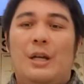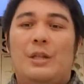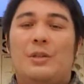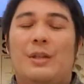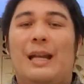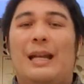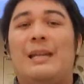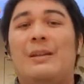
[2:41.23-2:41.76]

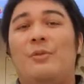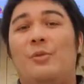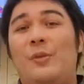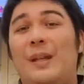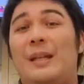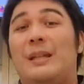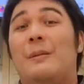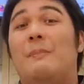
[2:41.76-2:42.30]
so that I can
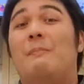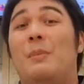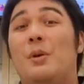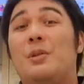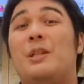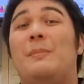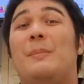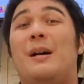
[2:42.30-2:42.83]
fit the
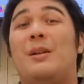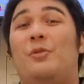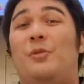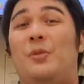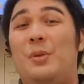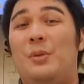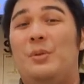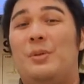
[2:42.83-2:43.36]
most amount of
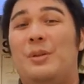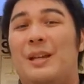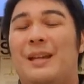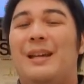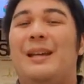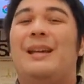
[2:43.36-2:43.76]
food